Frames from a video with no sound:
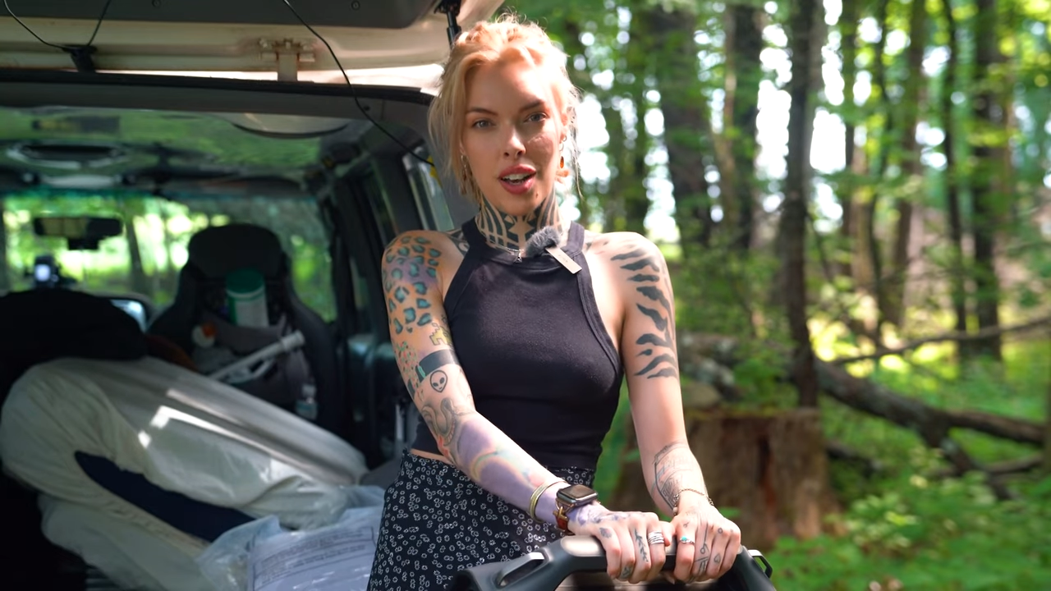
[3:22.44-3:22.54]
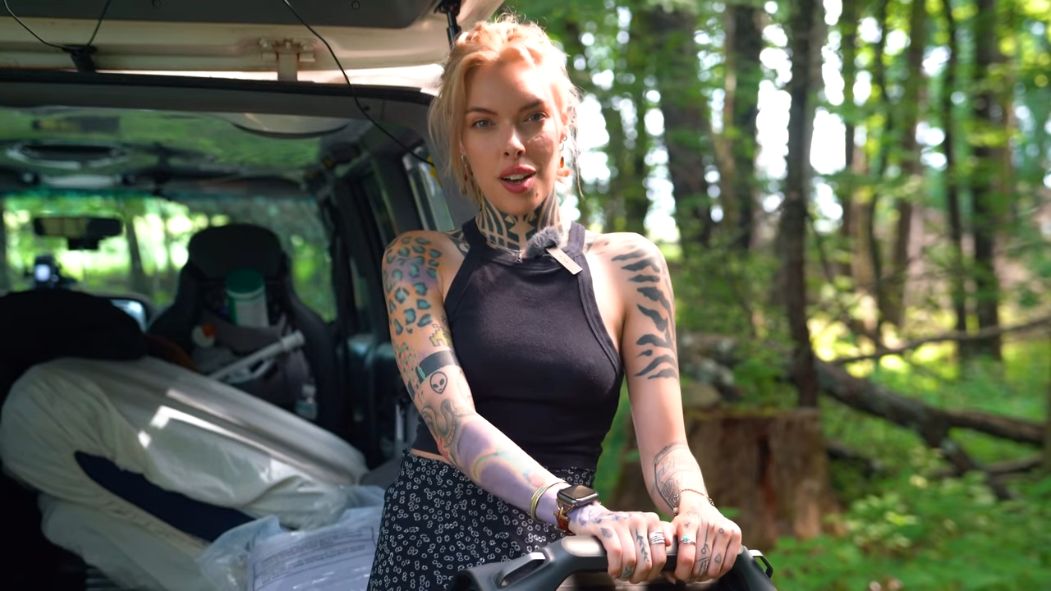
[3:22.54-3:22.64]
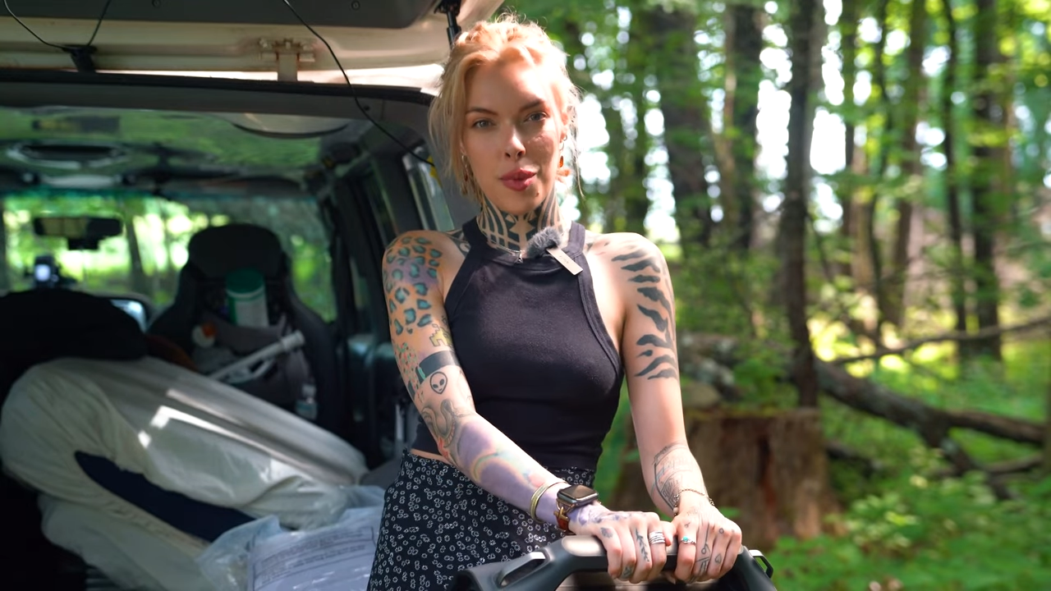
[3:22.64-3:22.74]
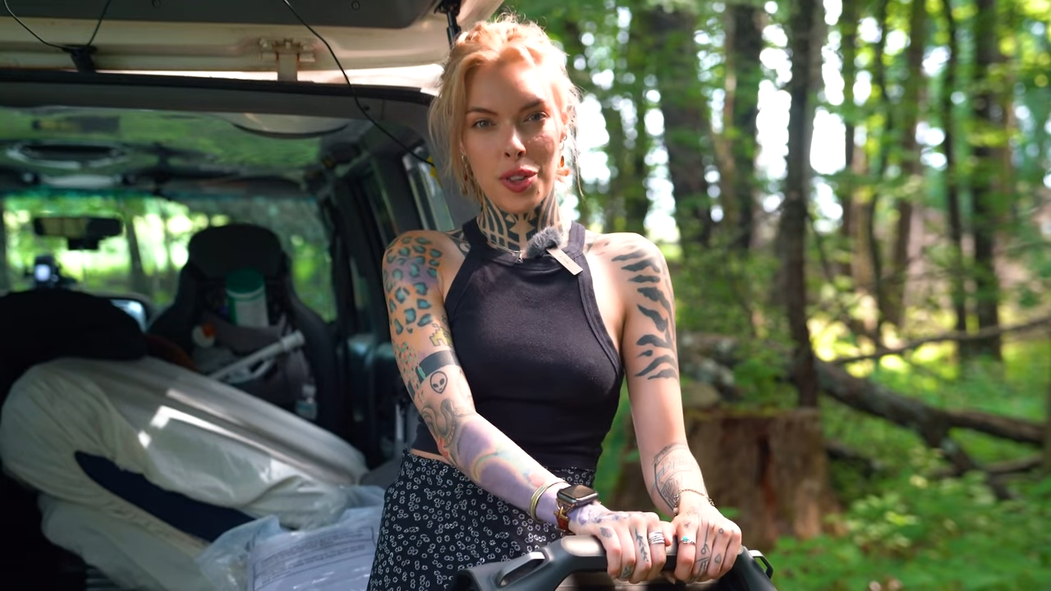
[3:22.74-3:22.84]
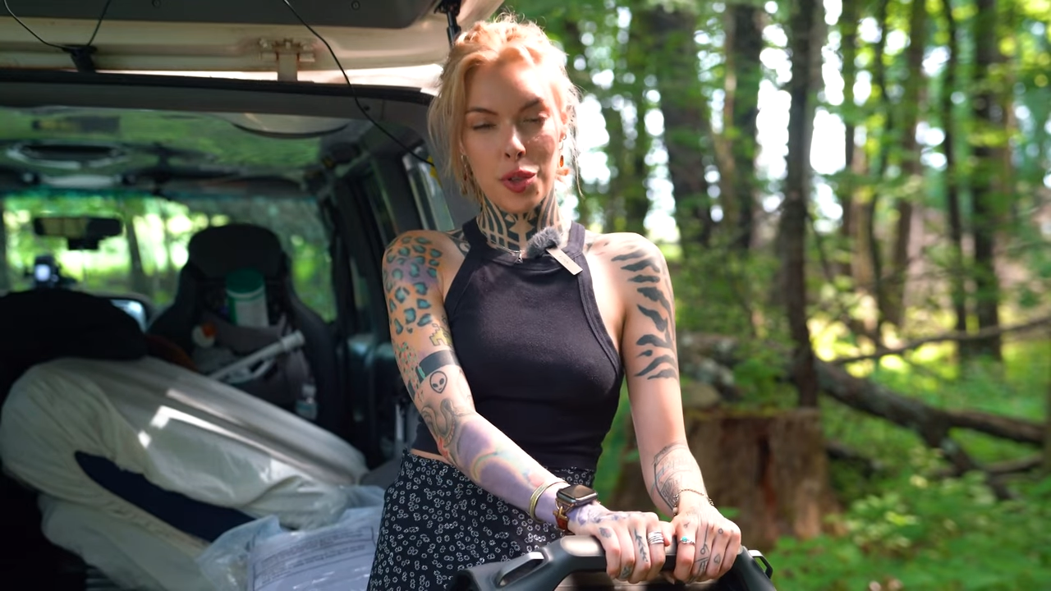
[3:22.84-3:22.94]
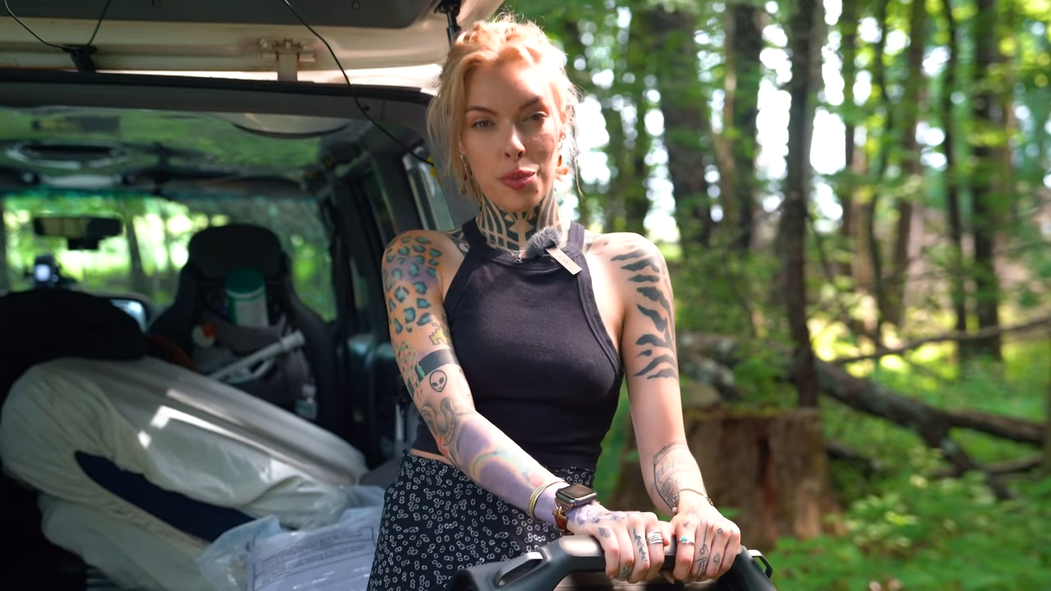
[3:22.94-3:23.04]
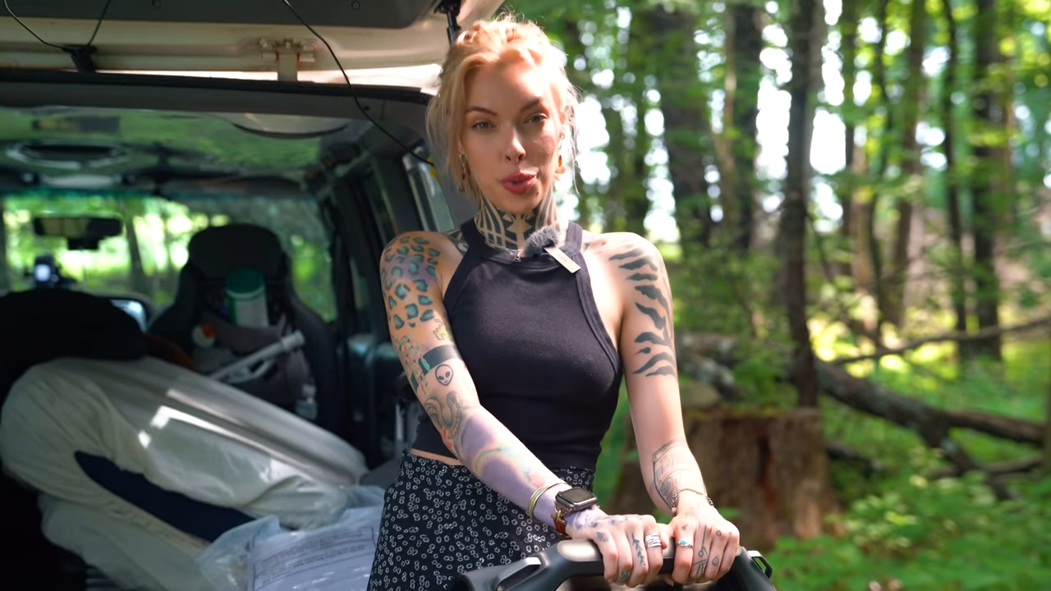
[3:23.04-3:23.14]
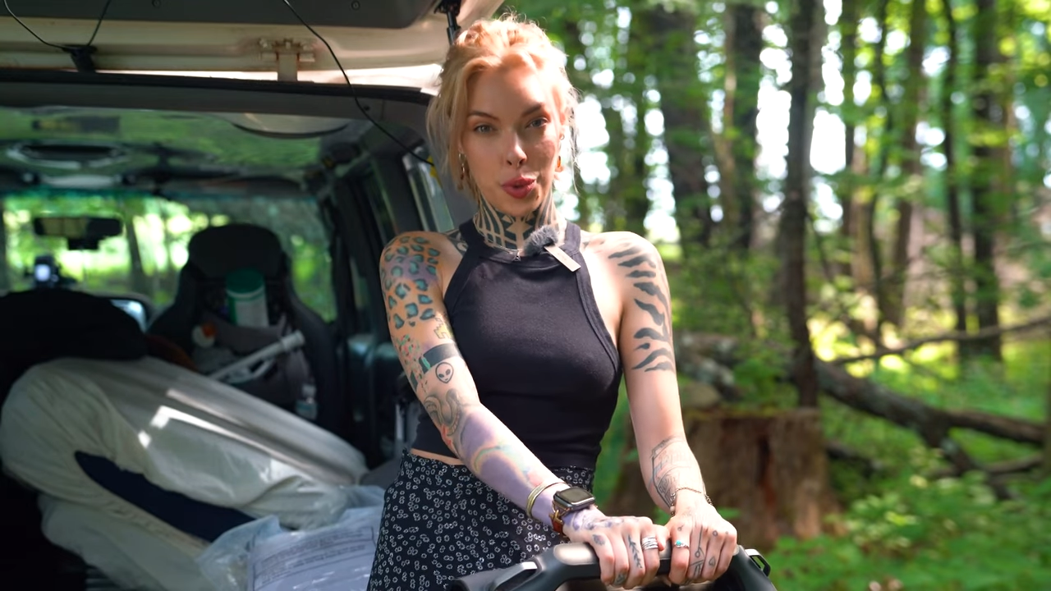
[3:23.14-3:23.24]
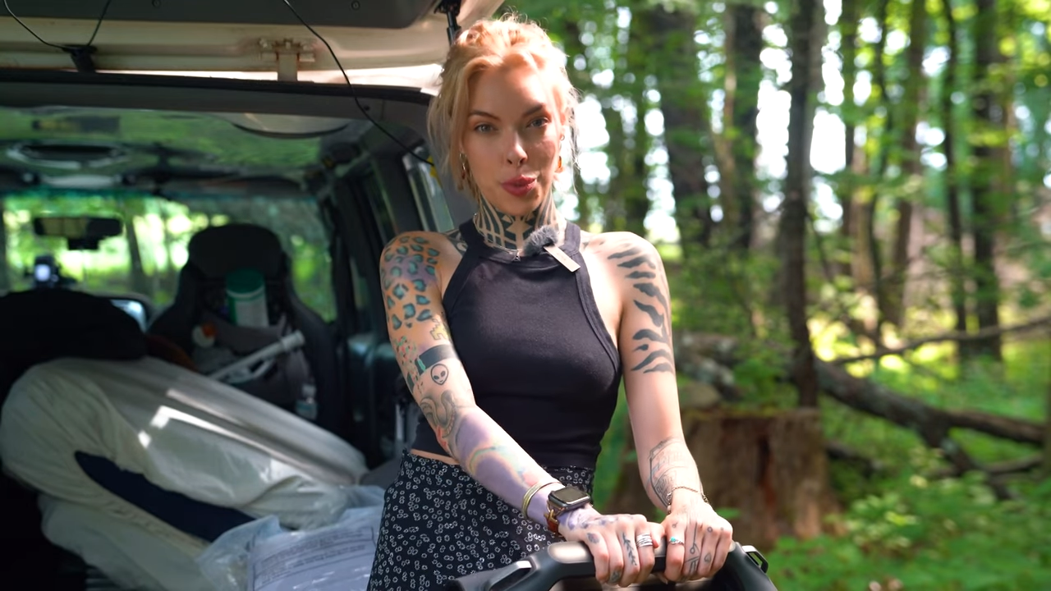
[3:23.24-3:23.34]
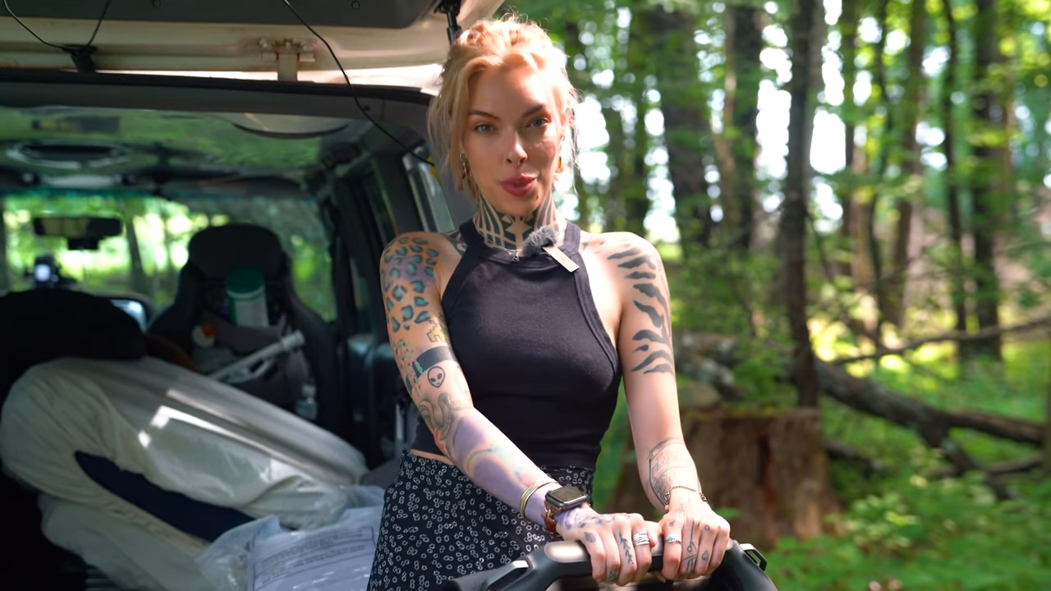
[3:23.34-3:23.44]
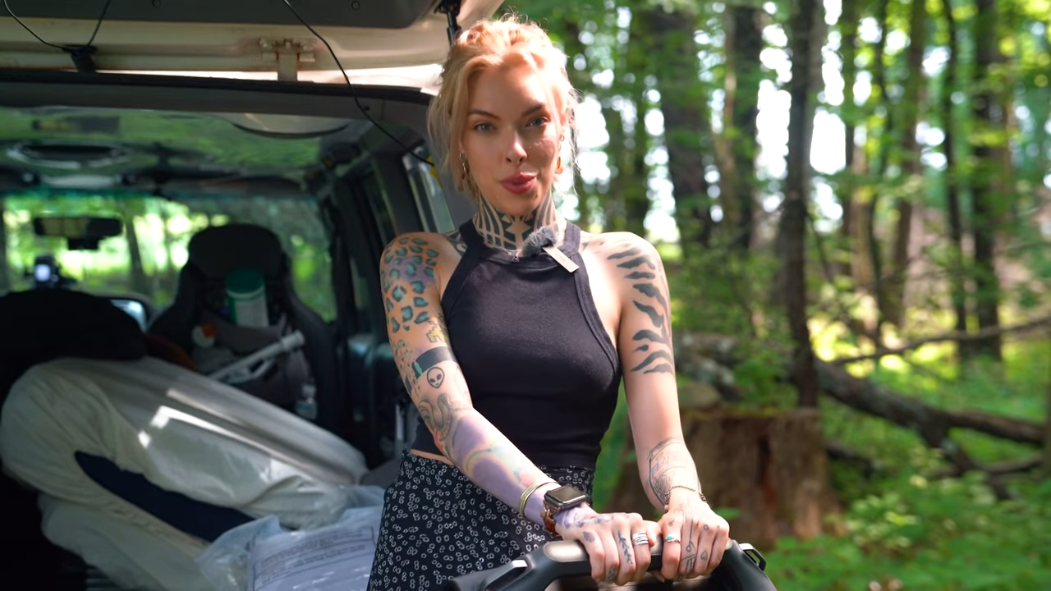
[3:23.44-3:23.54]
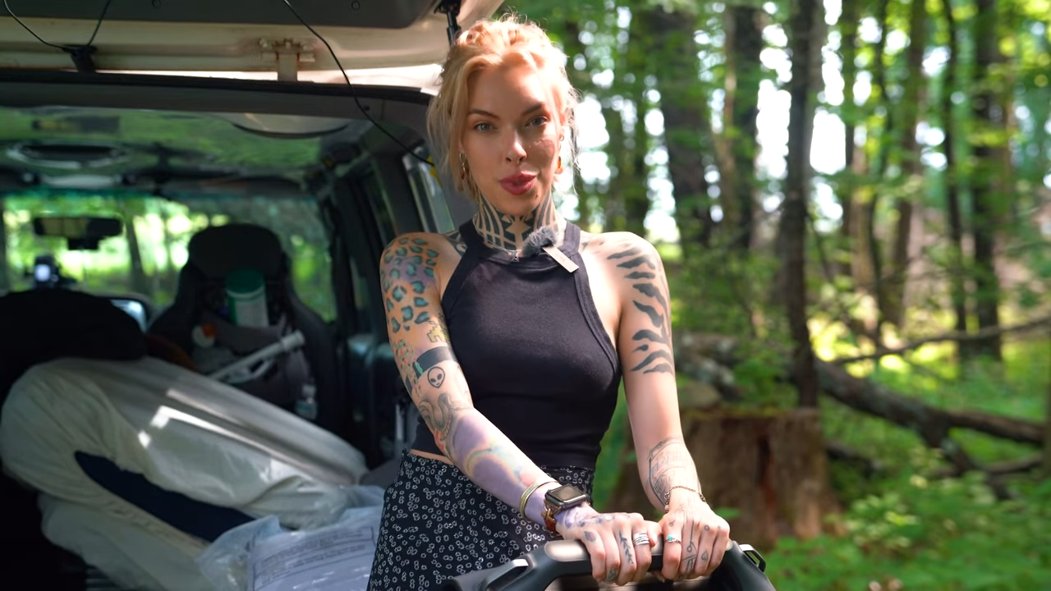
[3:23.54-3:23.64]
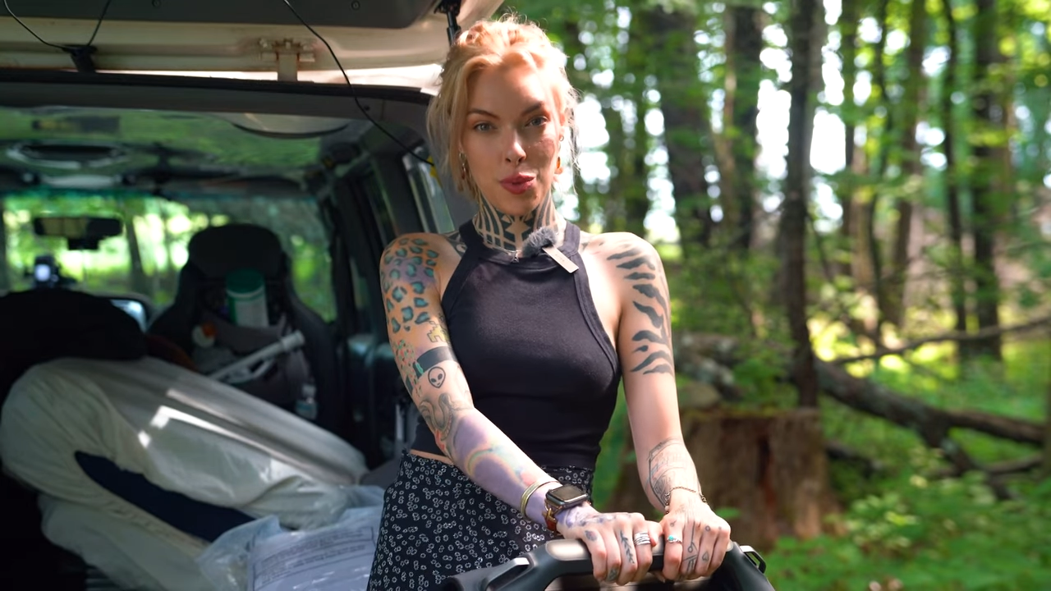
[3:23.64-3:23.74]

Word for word: um, on their Boom